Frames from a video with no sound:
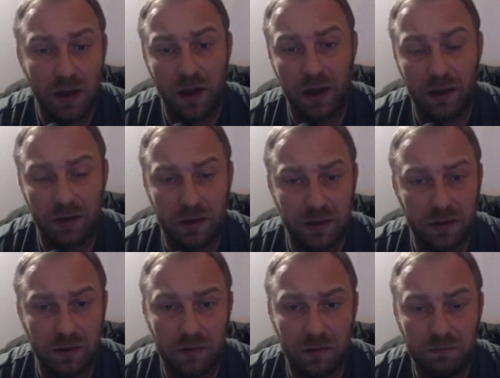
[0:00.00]

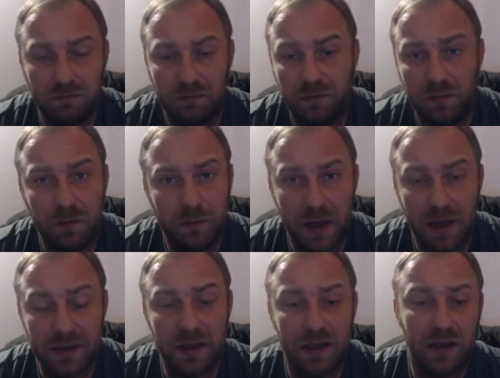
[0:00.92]
and
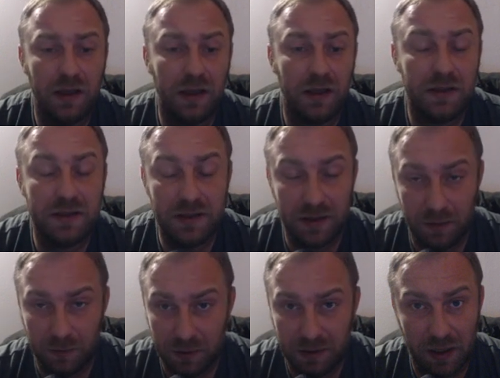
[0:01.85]
basically it
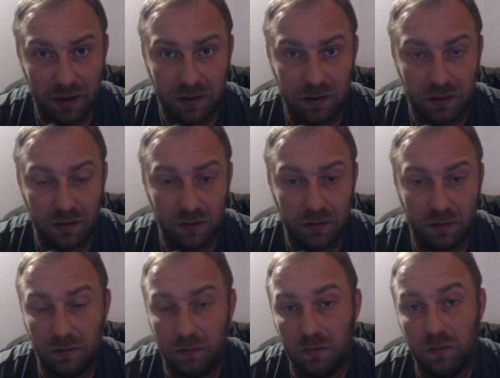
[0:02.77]
seems that
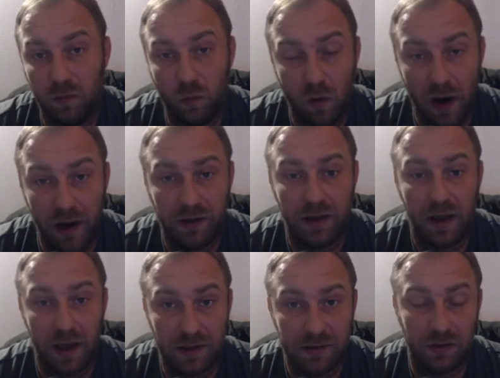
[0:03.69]
white
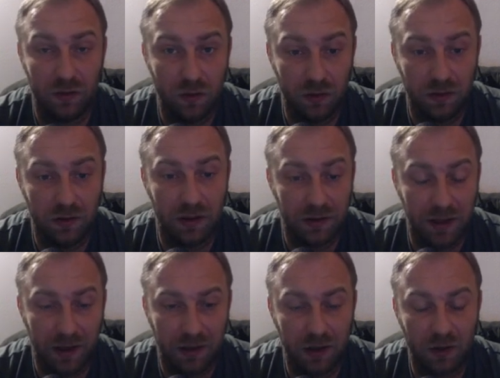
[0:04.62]
has a good
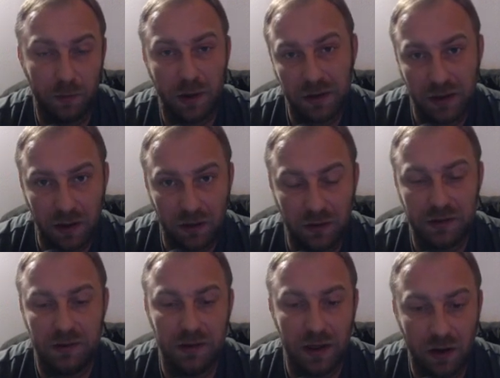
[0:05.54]
attack here, but there
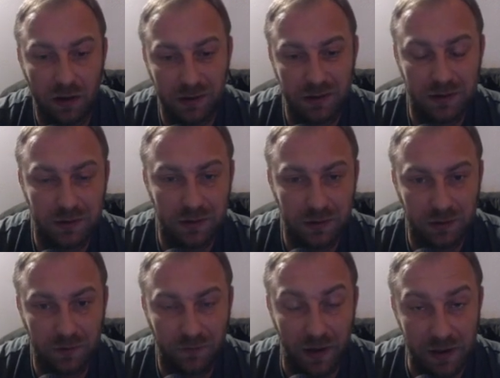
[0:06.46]
are this
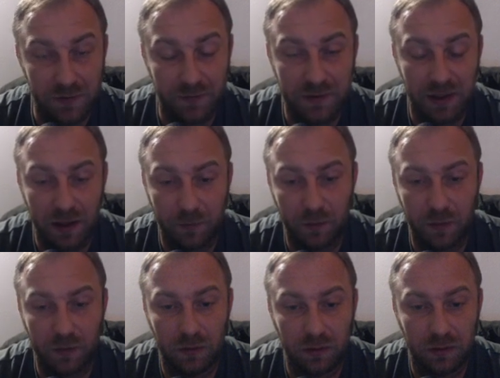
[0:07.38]
defensive setup.
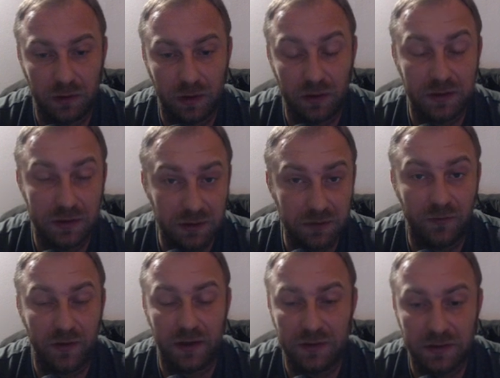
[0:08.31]
There is this
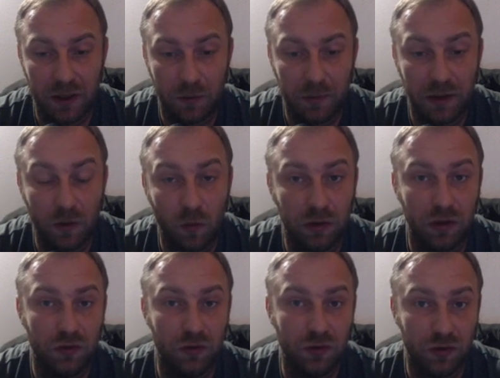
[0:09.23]
defense setup that I
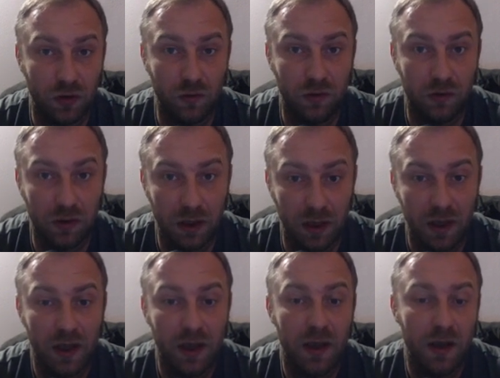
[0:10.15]
wanted to show you today,
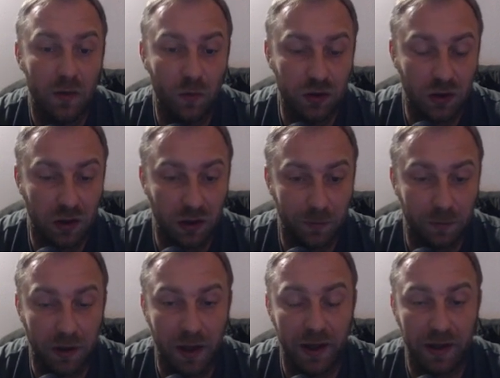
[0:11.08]
which you can
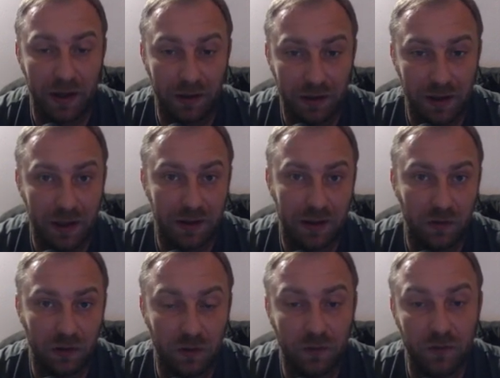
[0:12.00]
apply and get
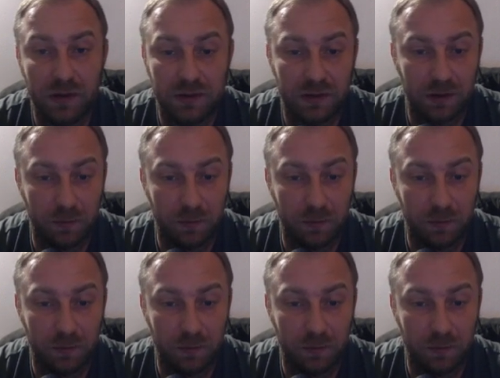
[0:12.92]
out of this